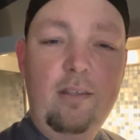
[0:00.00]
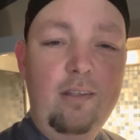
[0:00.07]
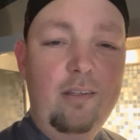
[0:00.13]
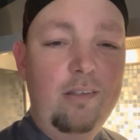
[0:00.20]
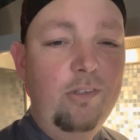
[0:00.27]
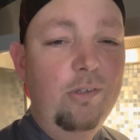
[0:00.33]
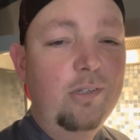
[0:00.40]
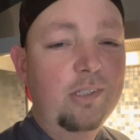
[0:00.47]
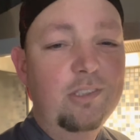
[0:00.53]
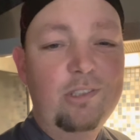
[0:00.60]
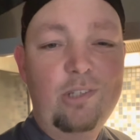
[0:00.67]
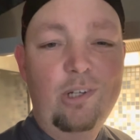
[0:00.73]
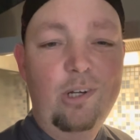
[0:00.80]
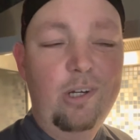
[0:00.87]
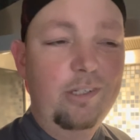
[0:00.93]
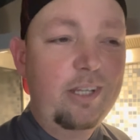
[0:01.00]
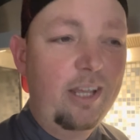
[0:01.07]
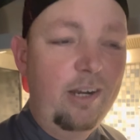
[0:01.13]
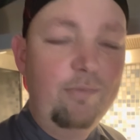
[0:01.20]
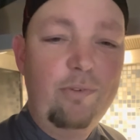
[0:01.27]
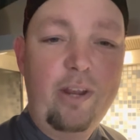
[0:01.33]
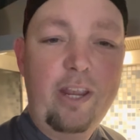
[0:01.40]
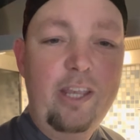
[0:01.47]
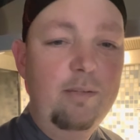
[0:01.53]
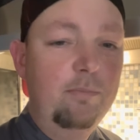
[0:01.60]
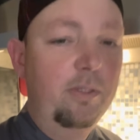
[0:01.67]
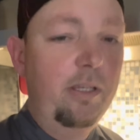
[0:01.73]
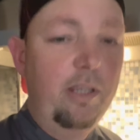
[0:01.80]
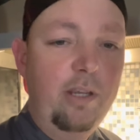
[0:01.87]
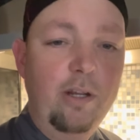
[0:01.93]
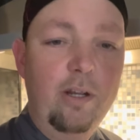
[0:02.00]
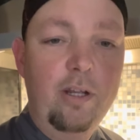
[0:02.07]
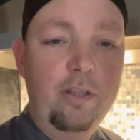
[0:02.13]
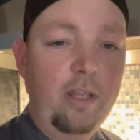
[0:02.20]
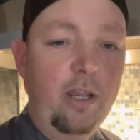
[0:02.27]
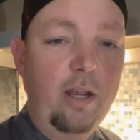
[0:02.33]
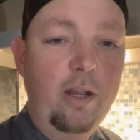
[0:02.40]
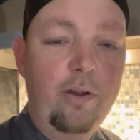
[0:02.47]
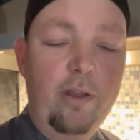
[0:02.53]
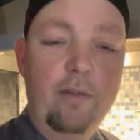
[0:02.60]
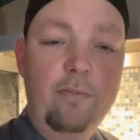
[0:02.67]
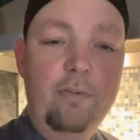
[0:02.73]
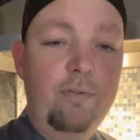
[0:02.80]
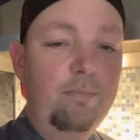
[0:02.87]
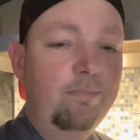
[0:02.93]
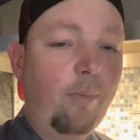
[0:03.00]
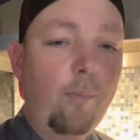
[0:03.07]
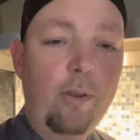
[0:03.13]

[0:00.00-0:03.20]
you can stir kind of randomly here and there every